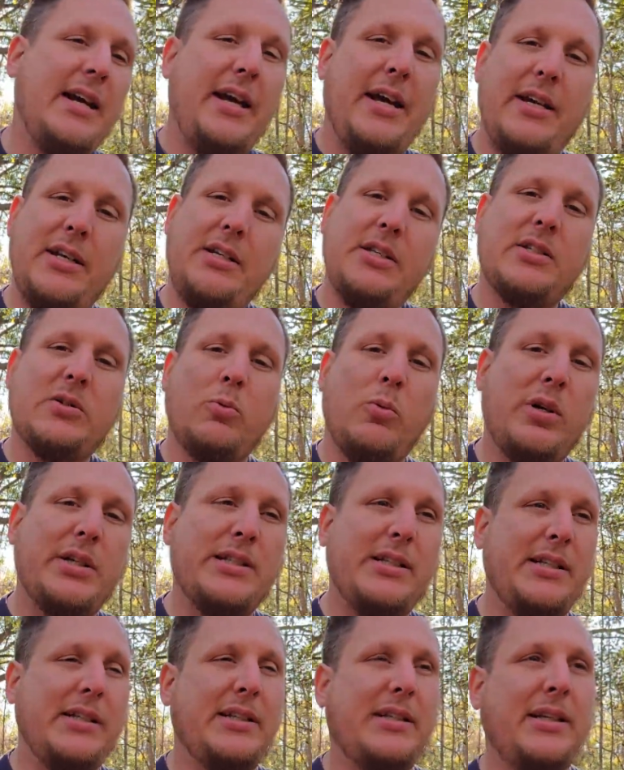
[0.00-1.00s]
and it just
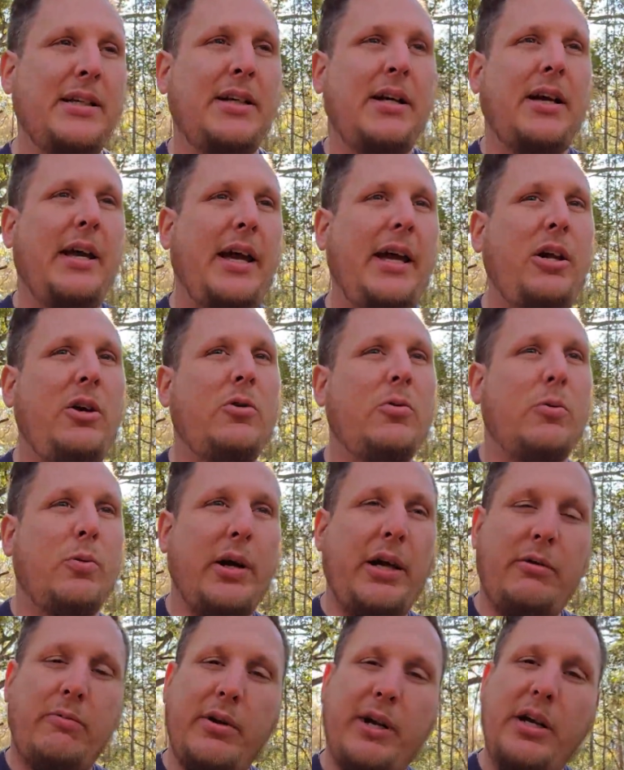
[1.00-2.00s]
wasn't a
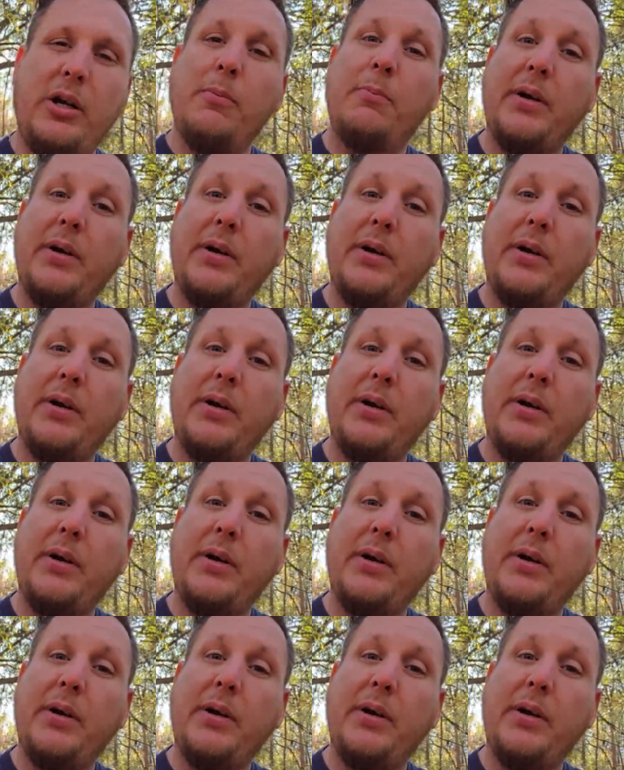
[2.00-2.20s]
great radio,